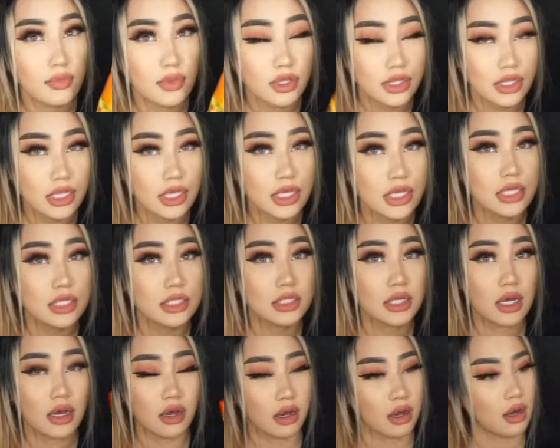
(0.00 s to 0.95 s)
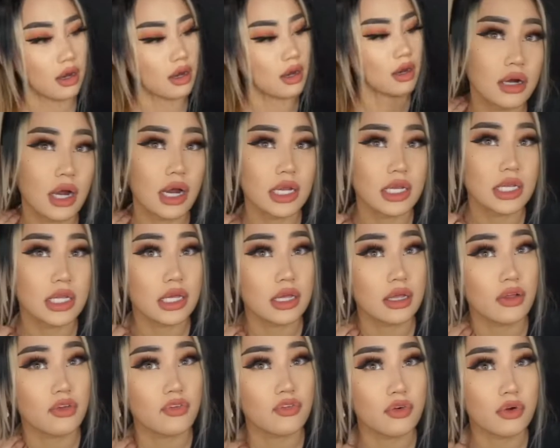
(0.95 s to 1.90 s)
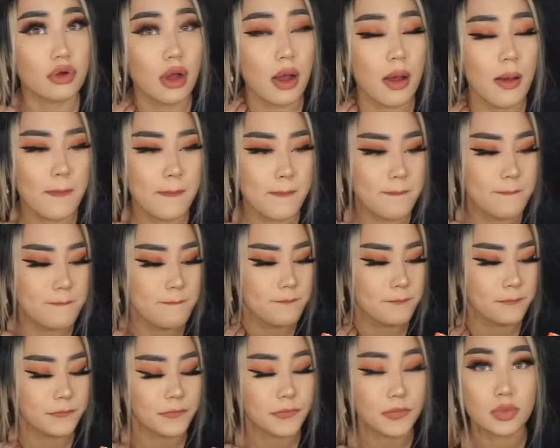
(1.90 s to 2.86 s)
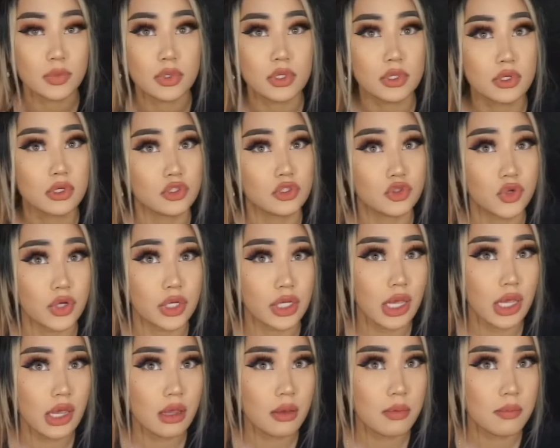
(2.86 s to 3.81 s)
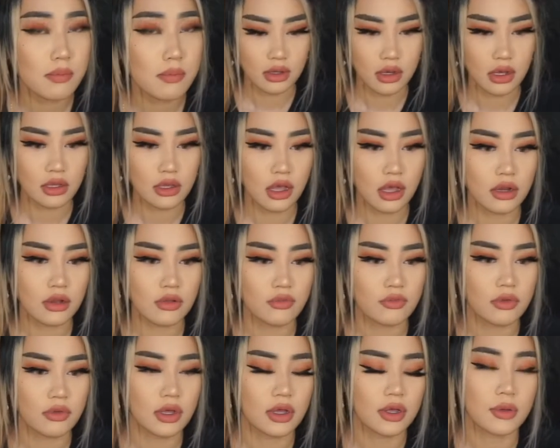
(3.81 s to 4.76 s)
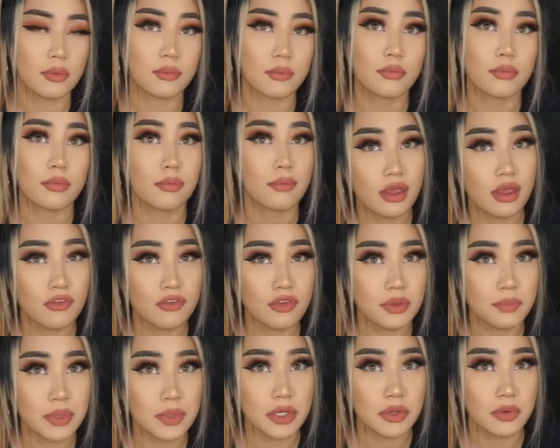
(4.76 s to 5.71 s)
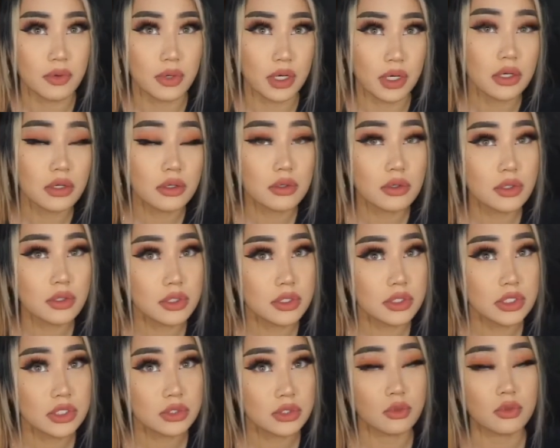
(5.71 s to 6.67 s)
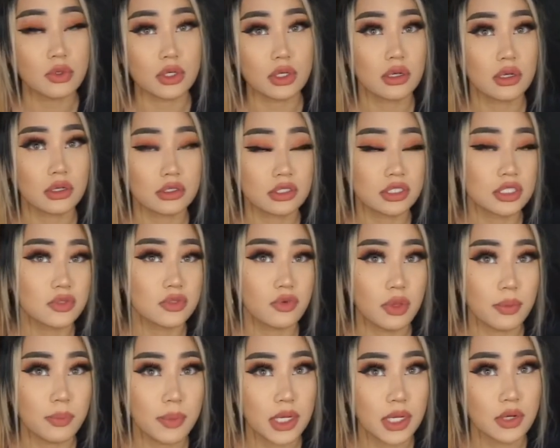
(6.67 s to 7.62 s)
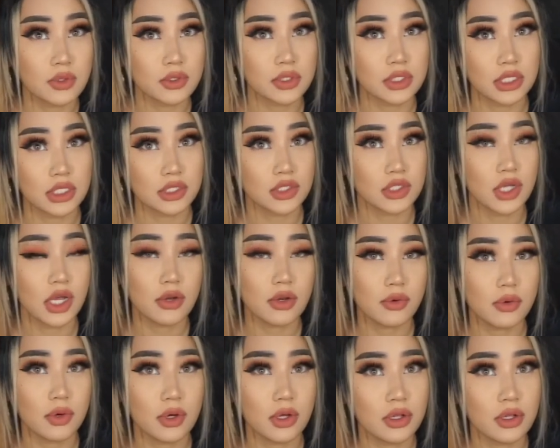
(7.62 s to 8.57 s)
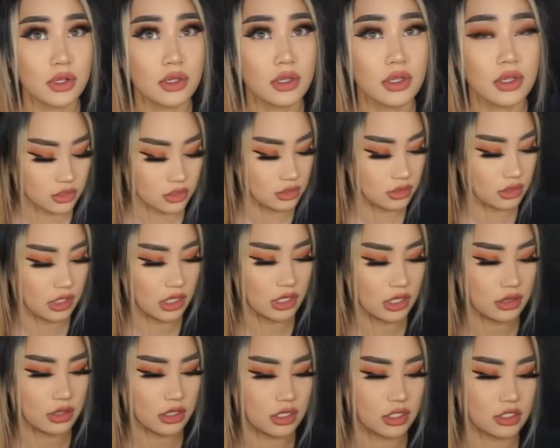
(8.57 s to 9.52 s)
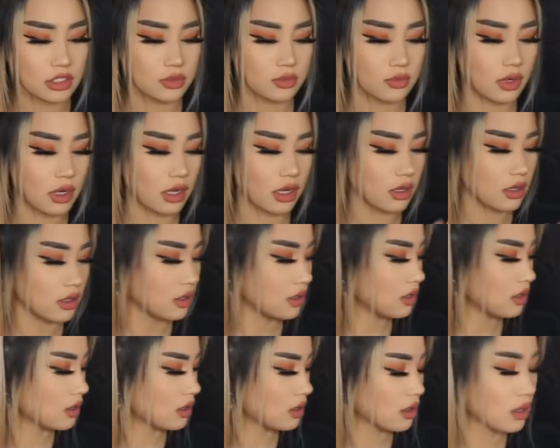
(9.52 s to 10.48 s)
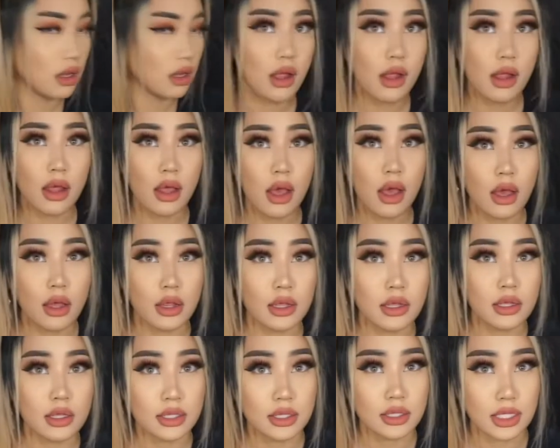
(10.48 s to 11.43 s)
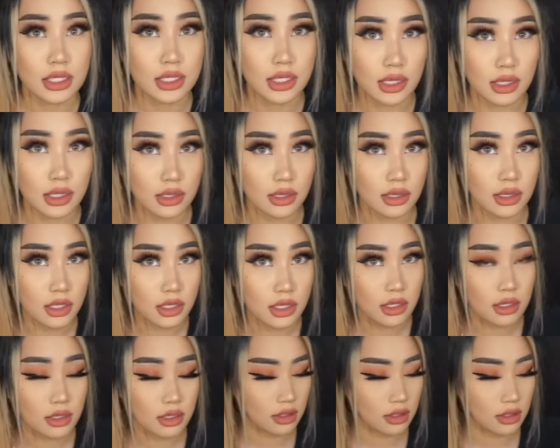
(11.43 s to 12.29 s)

These are ideal for um drinking. A lot of um, Filipino uncles or just Filipinos in general eat this while they getting lit.